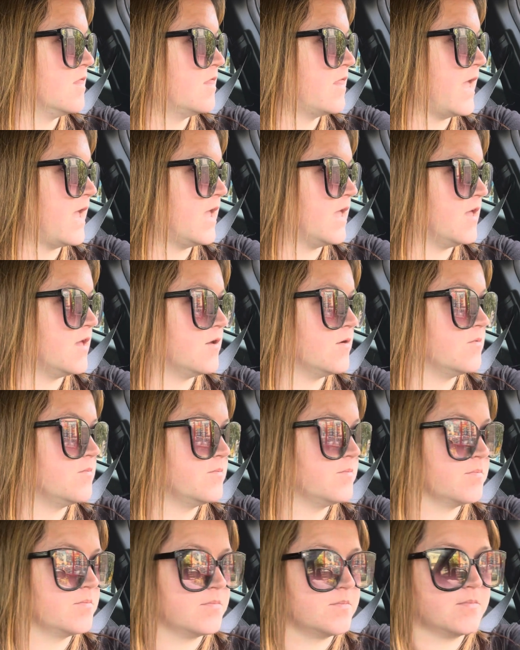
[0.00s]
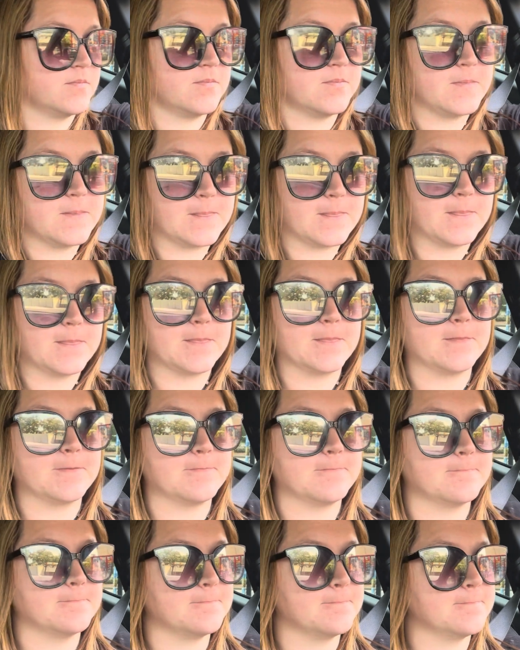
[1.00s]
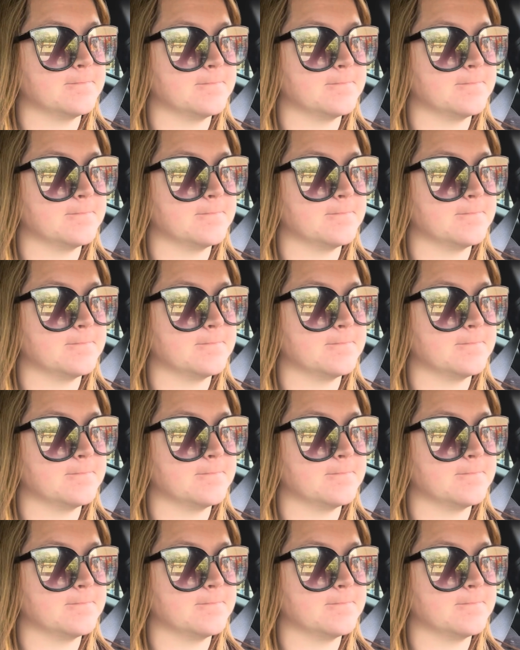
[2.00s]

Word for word: Thank you. You're welcome.